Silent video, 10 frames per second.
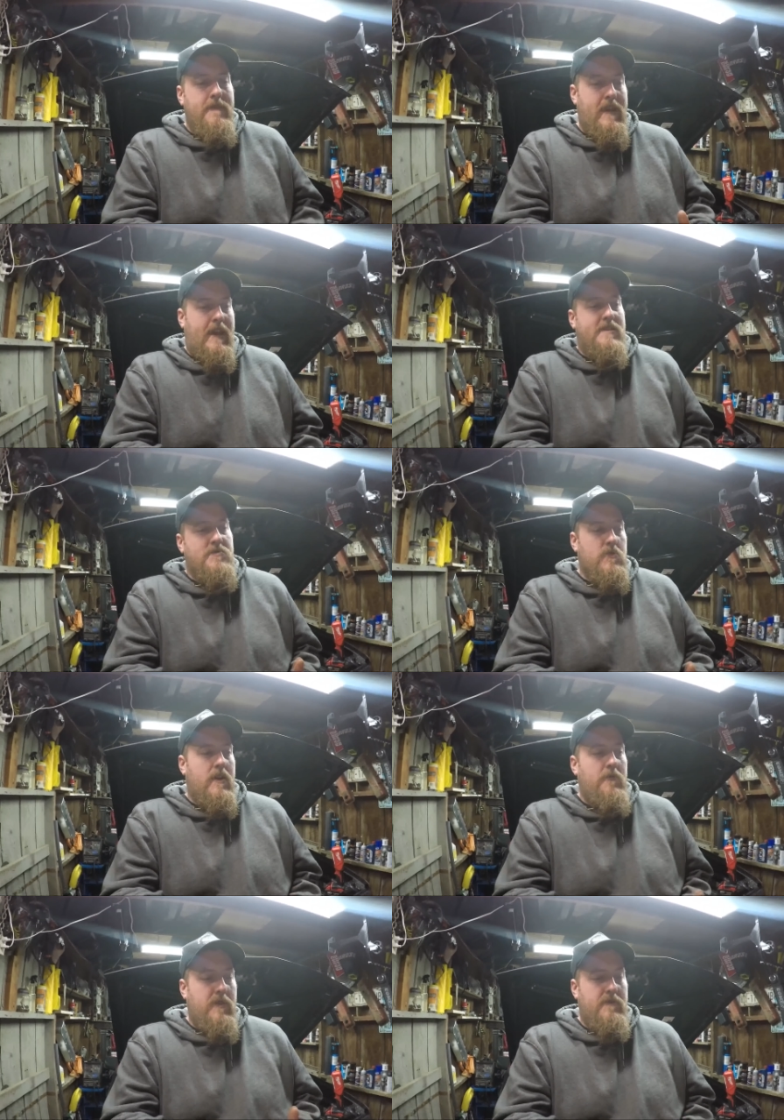That's where
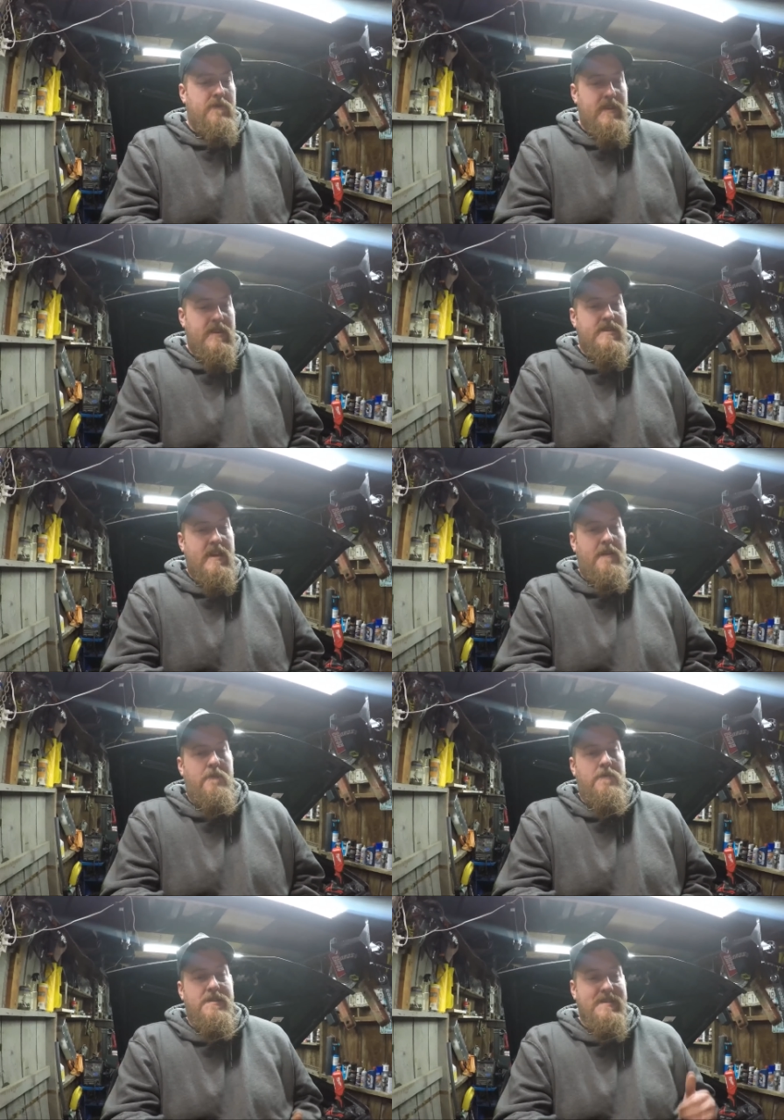I went with this
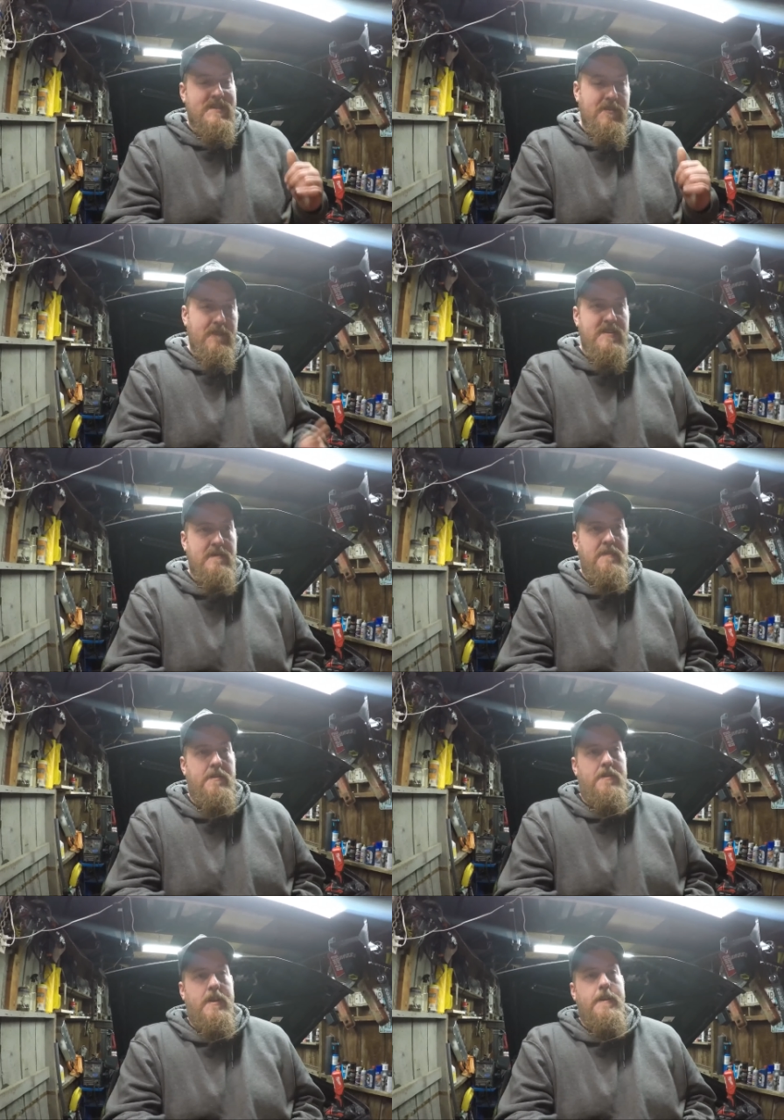setup was
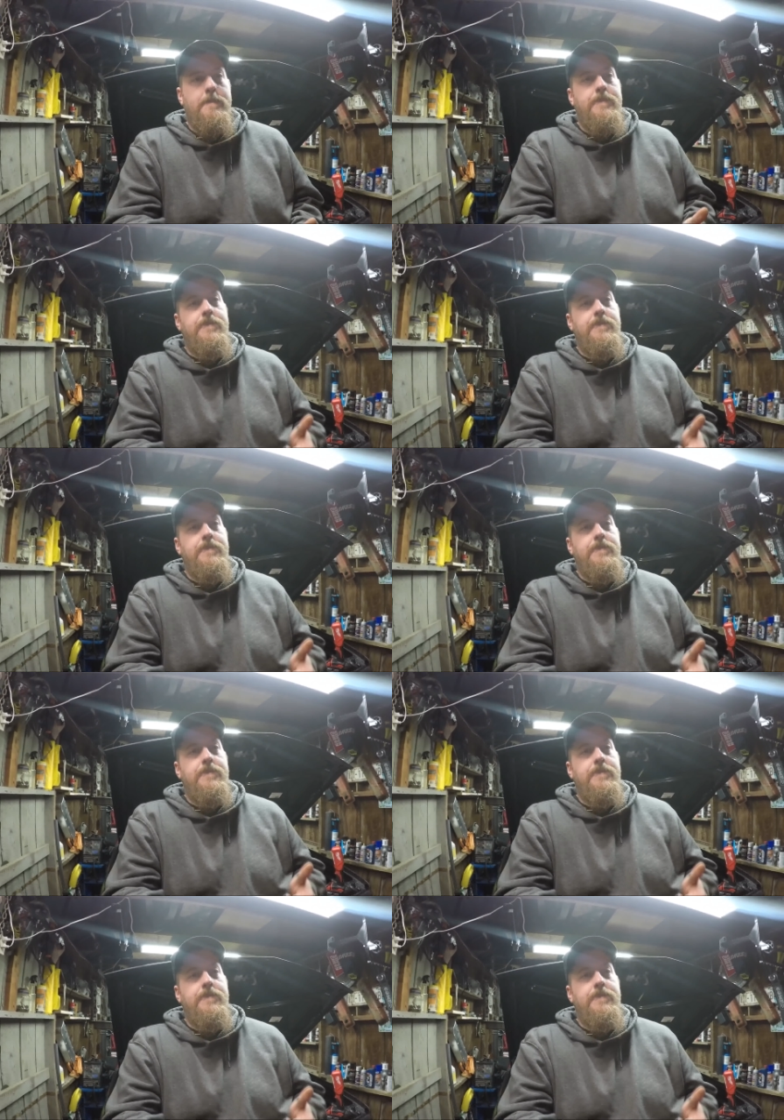serviceability,